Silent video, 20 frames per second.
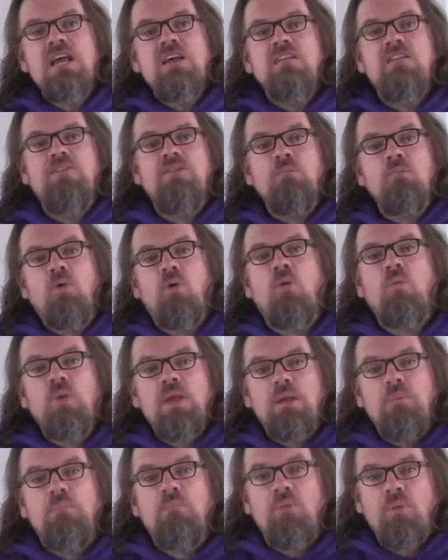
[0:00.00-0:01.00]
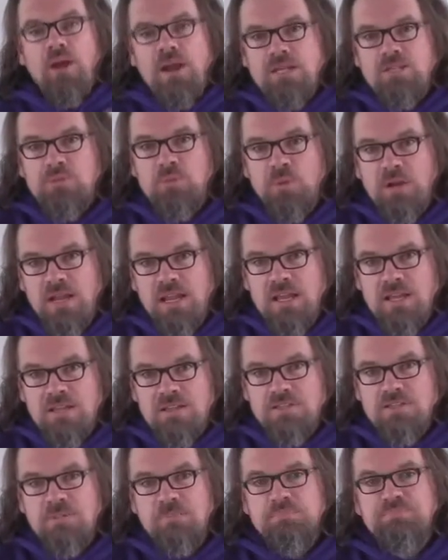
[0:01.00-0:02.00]
that the more we embrace what
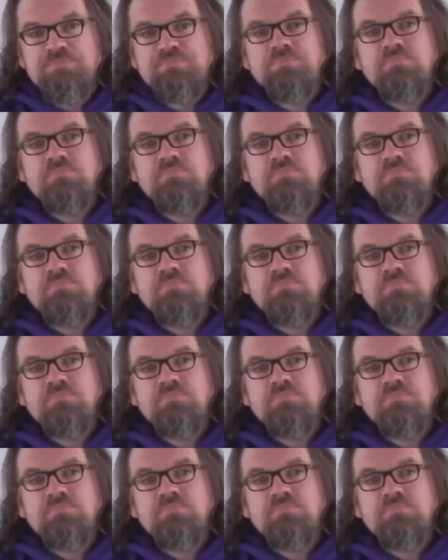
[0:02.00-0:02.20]
is,